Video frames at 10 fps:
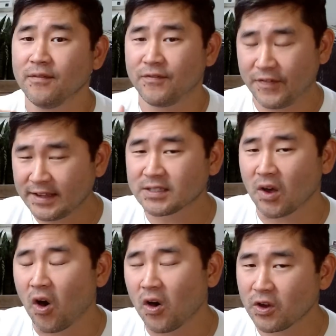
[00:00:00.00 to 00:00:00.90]
face
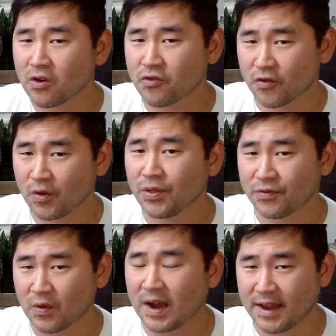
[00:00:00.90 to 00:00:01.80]
all your truths
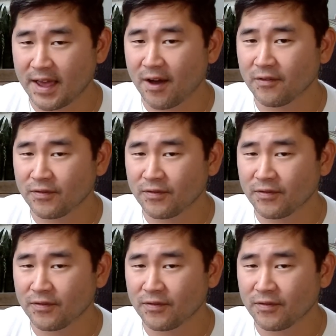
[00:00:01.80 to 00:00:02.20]
right now.